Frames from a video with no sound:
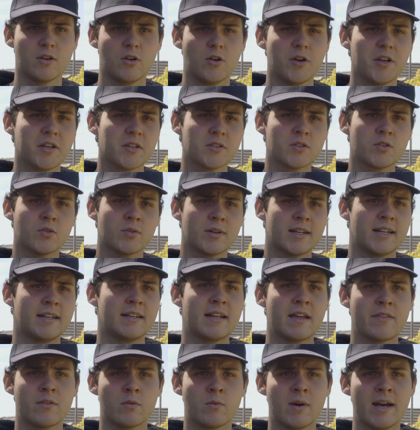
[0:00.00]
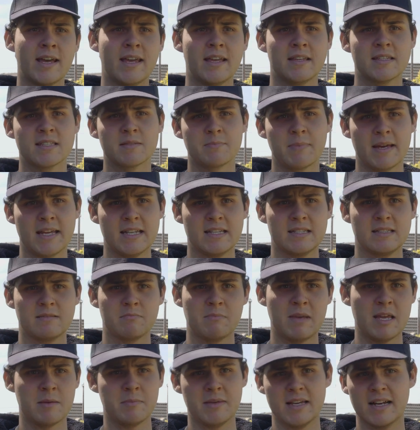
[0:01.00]
or you could do it another way and spend
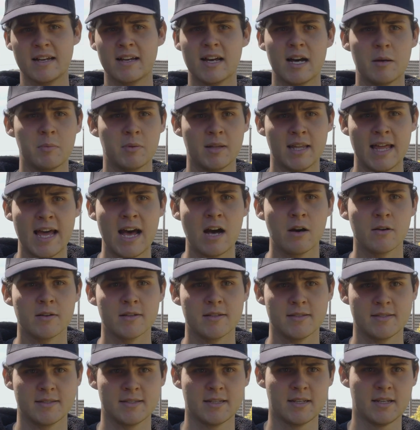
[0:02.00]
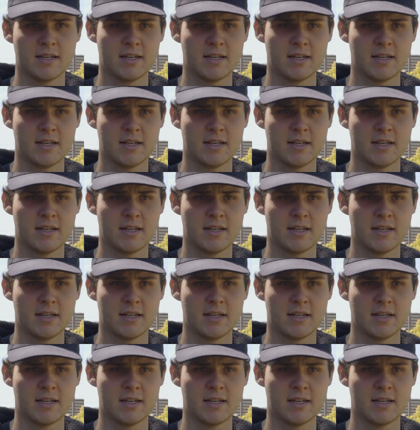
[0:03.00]
maybe a couple hours